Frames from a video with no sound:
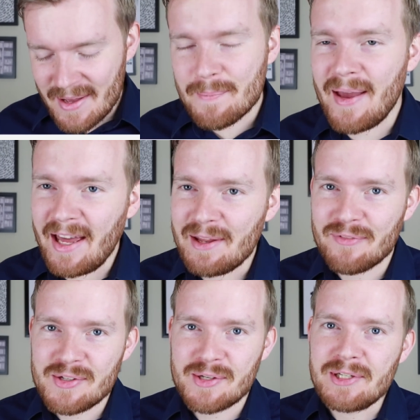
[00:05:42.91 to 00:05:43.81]
Man, it
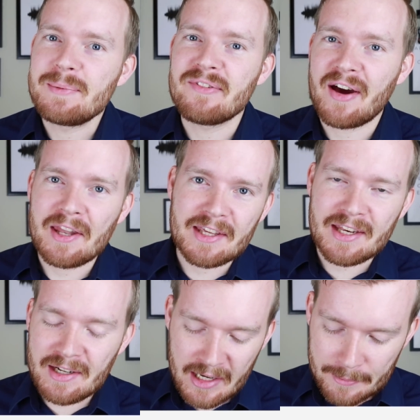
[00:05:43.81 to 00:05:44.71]
feels good to be finally
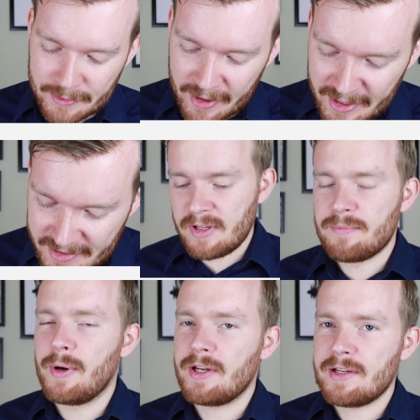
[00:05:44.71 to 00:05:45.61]
getting a couple right.
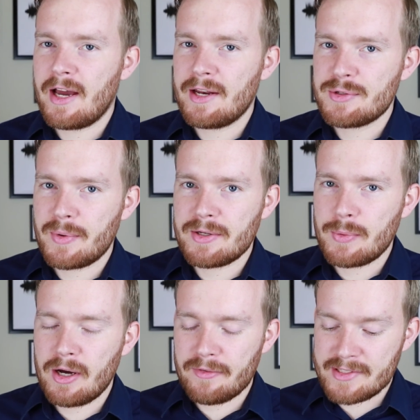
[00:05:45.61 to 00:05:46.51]
If Brendon died in
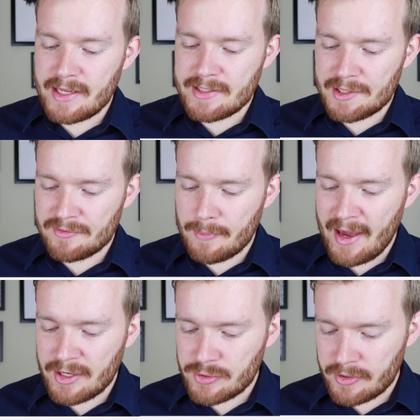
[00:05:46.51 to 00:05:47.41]
2012, is that Death of a
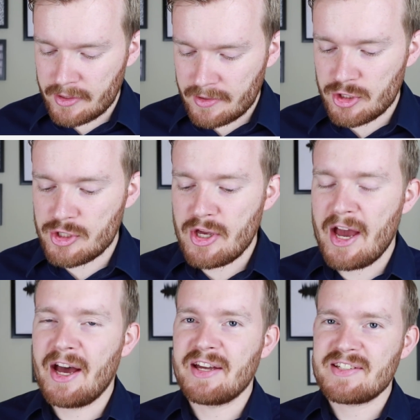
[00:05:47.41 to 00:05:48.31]
Bachelor?
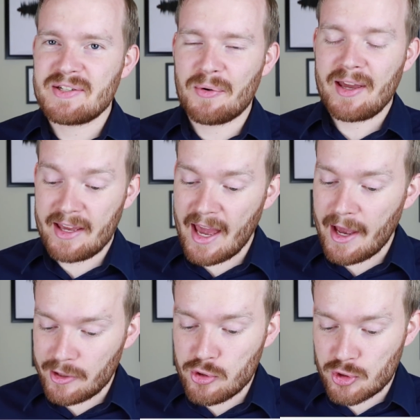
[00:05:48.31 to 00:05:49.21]
Yes, okay, yeah,
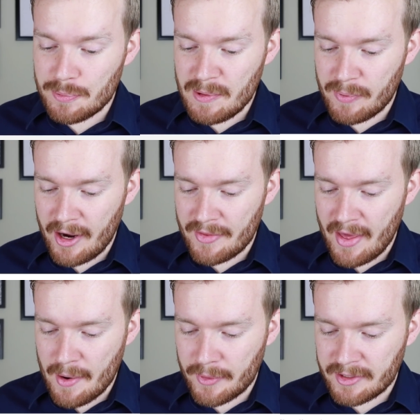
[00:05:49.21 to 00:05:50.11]
you should be proud of
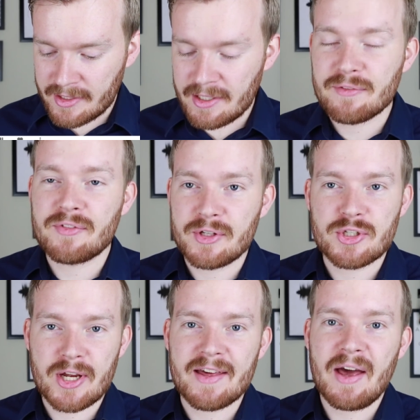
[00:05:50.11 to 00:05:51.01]
that one, King of
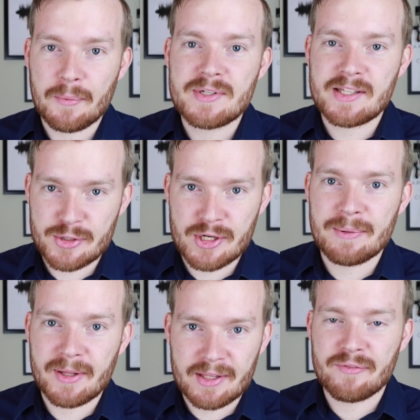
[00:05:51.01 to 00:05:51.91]
Cliche. That was
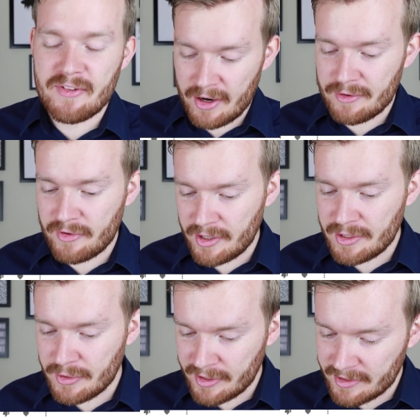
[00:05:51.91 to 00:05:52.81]
legitimately very, very
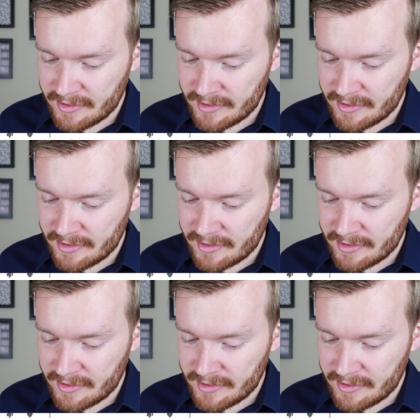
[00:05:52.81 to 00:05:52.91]
good.